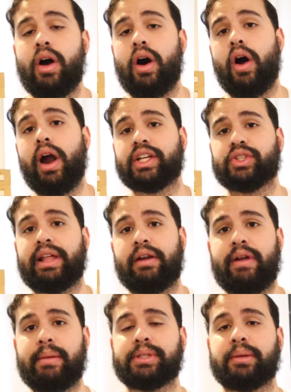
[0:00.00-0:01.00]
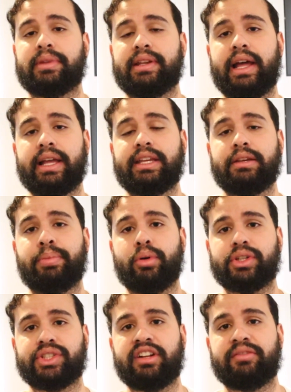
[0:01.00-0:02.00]
Alright, so that wraps up the Nike
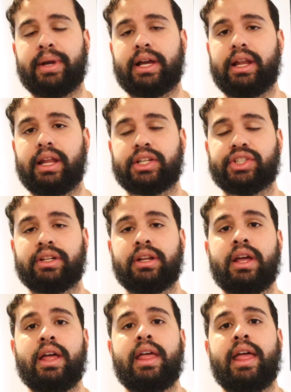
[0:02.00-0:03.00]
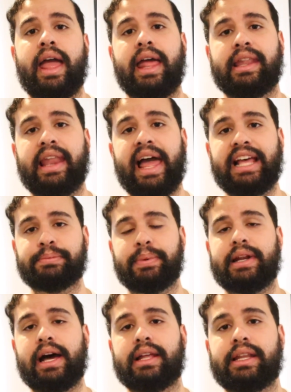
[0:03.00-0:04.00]
portion of my collection. And last
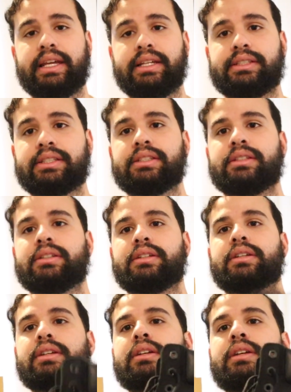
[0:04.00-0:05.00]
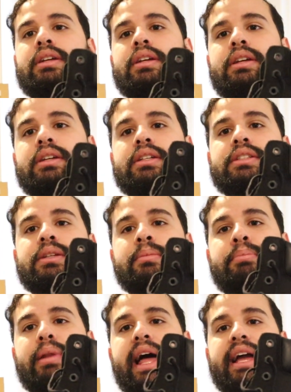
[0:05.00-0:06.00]
but not least,
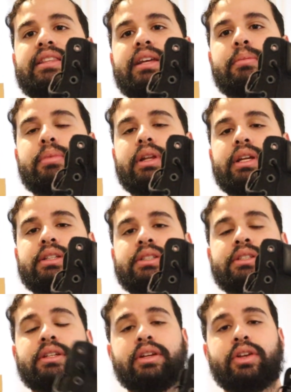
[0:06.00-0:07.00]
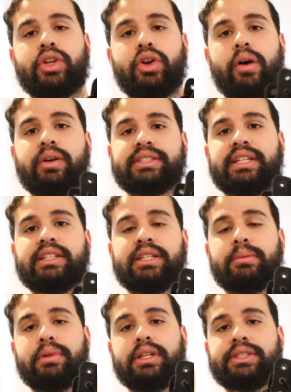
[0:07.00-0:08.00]
some black Timberlands. You always need
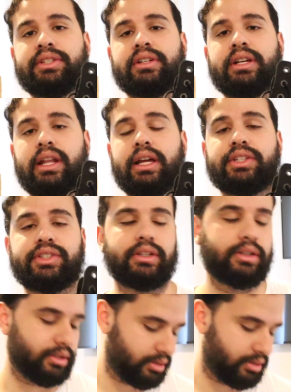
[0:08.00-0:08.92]
Timberlands in your collection.